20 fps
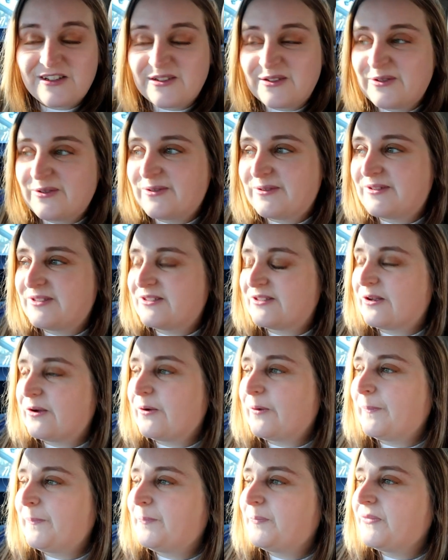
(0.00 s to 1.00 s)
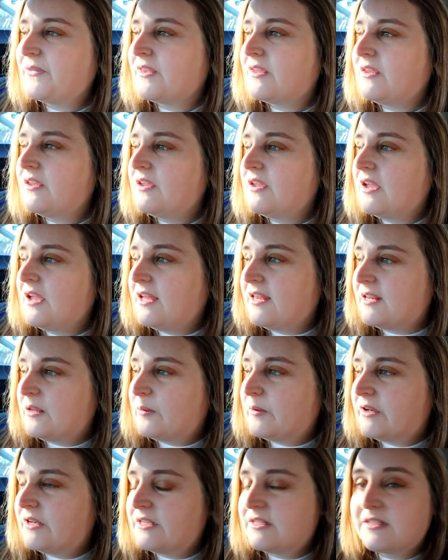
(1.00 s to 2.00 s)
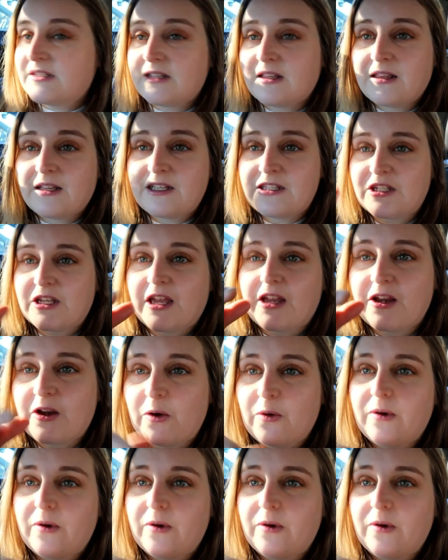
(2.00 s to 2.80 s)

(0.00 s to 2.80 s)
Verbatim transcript: to do. So anyways, let's get